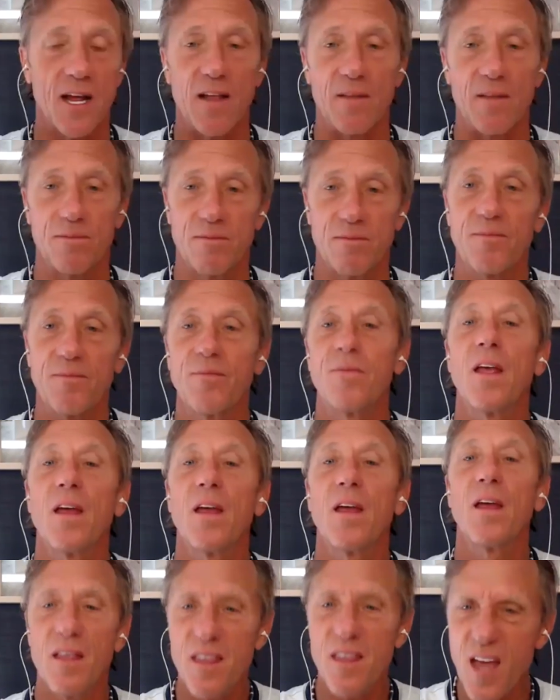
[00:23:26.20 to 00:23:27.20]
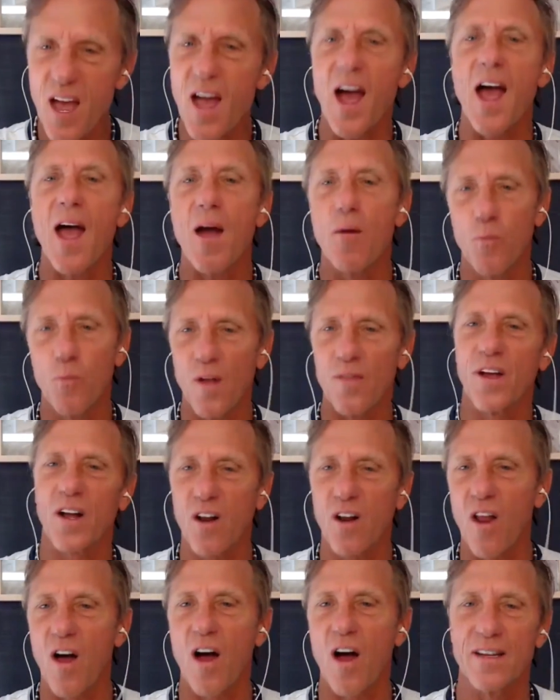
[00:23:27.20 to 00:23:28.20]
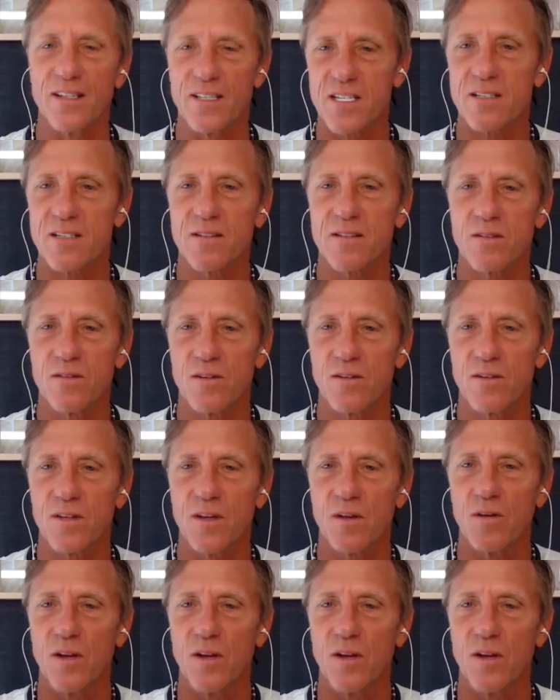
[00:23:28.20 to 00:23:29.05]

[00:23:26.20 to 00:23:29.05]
big picture and, stuff. Yeah, and what the clients, yeah,